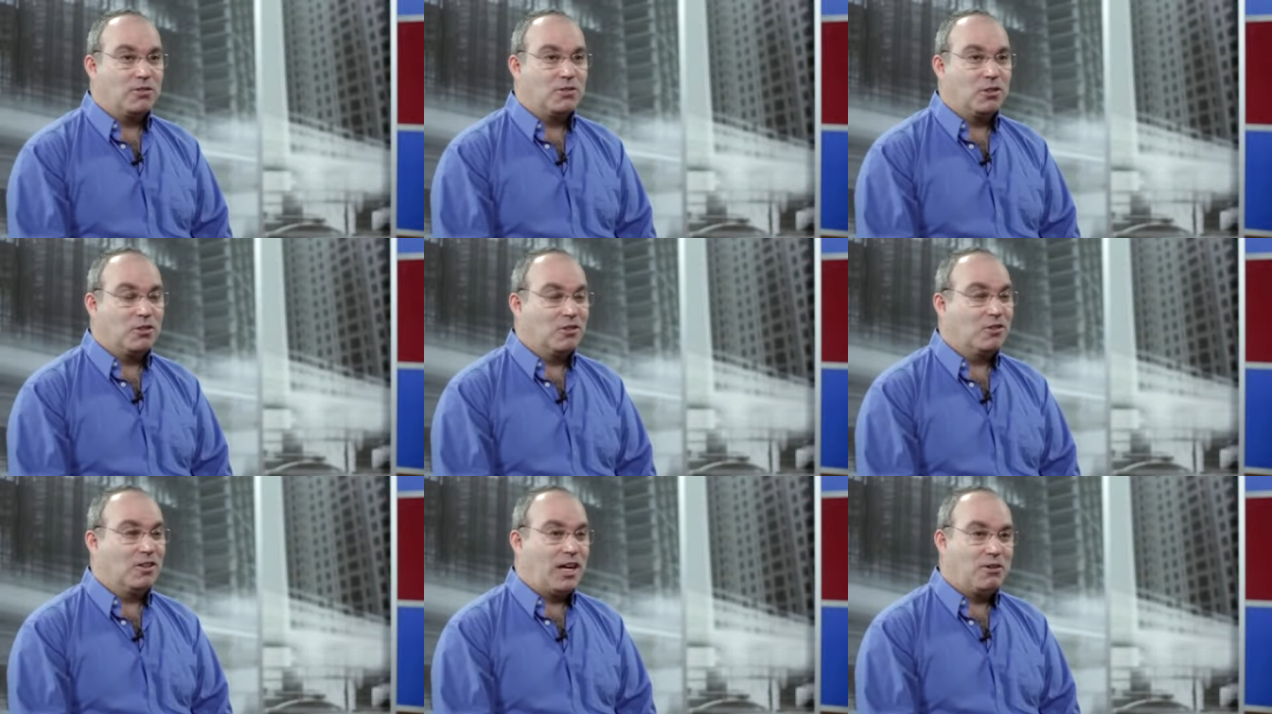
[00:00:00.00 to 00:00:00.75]

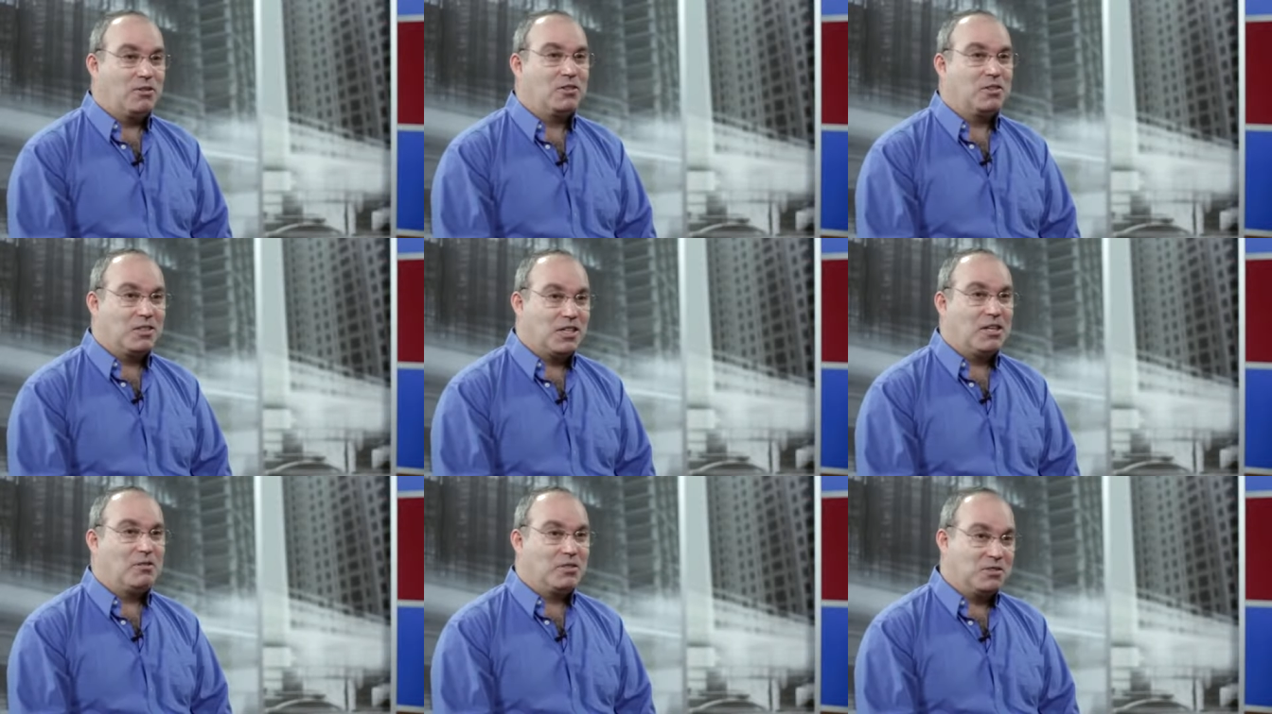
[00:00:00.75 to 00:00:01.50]
So I
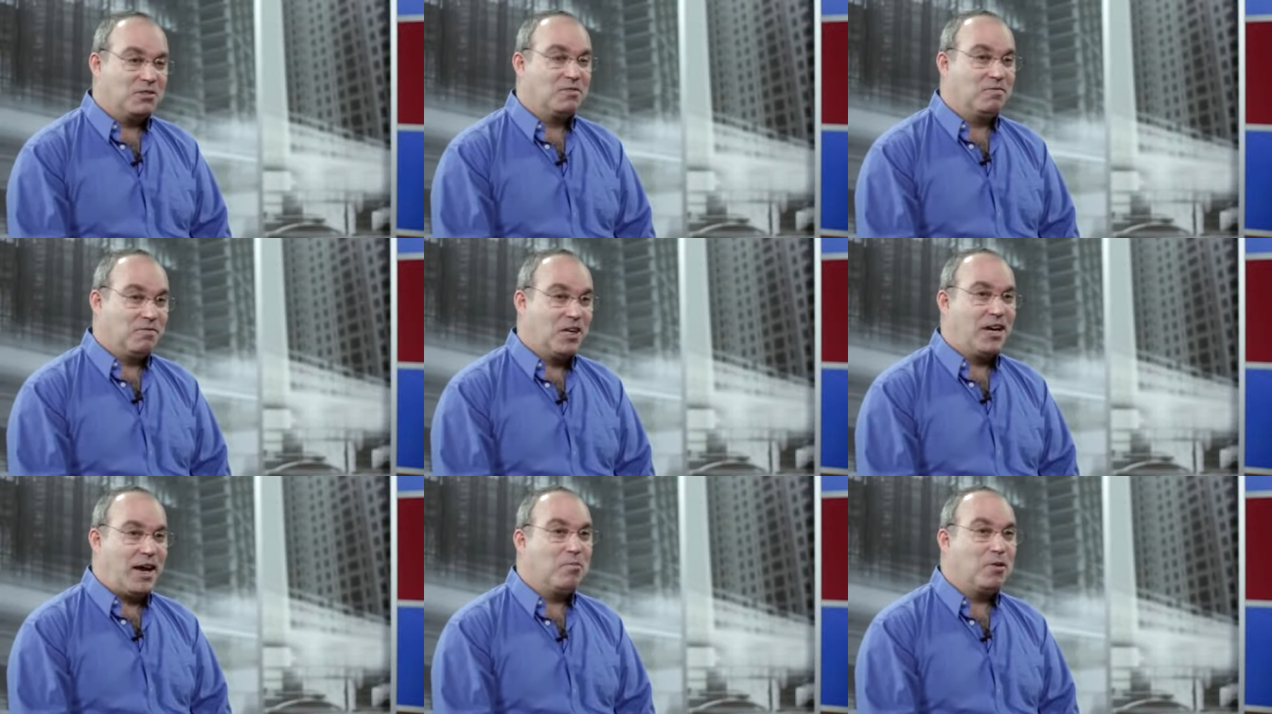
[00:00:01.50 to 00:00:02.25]
was very
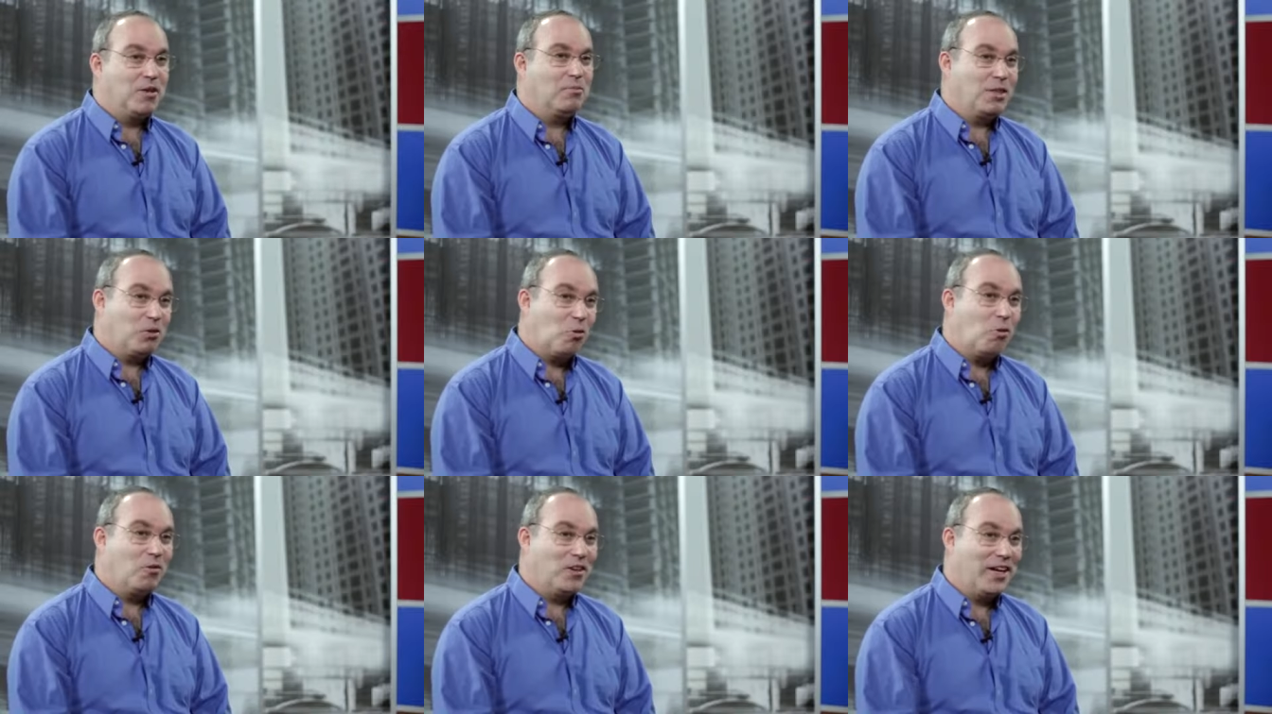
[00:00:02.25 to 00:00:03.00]
happy to be
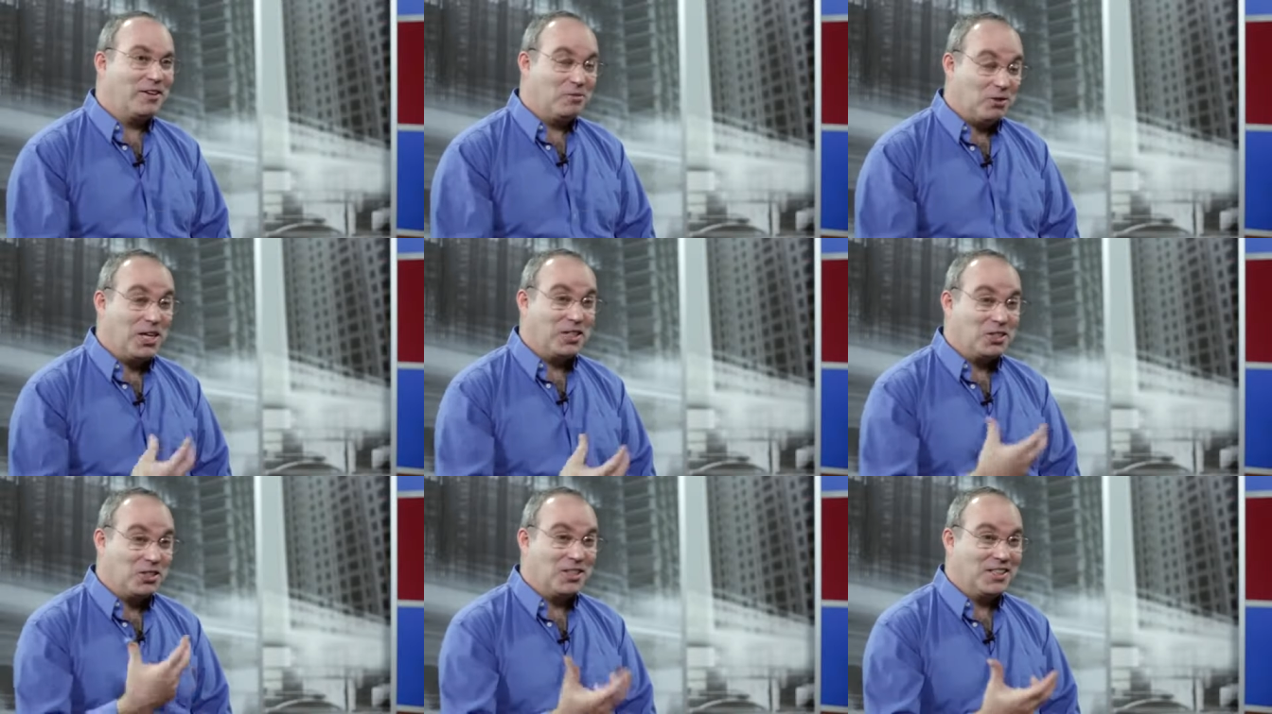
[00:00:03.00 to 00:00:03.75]
told that I
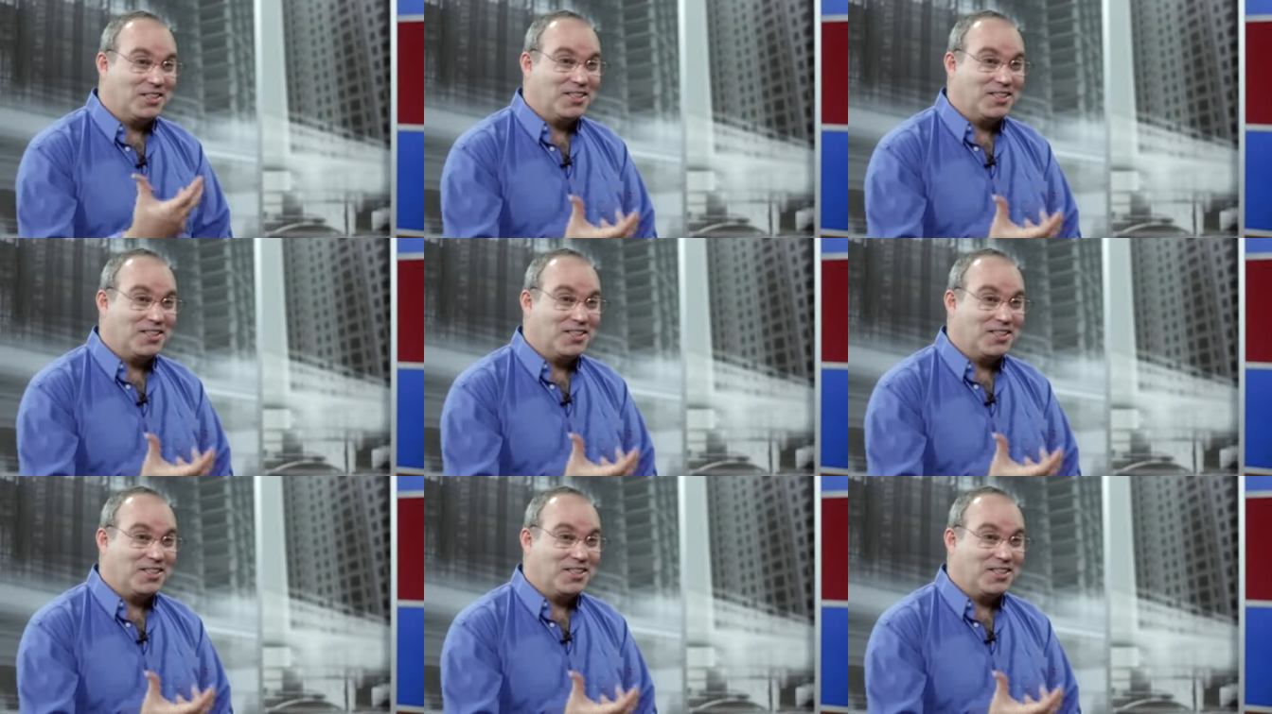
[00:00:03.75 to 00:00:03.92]
actually